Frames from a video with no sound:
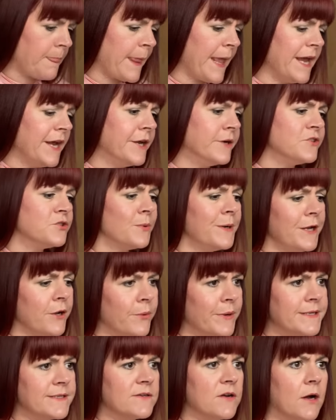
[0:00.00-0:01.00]
You know, 20
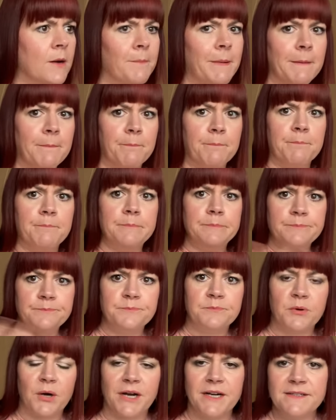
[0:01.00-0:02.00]
quid's not a bad
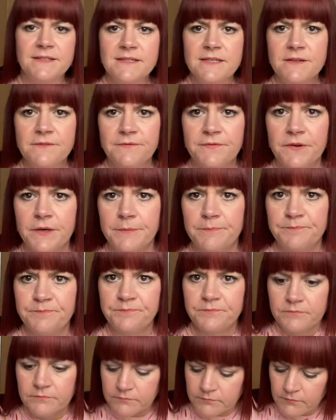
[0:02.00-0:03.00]
price, is it, for
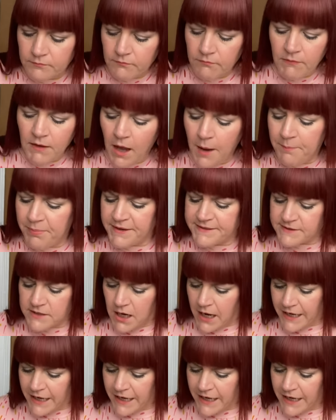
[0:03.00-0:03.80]
a present?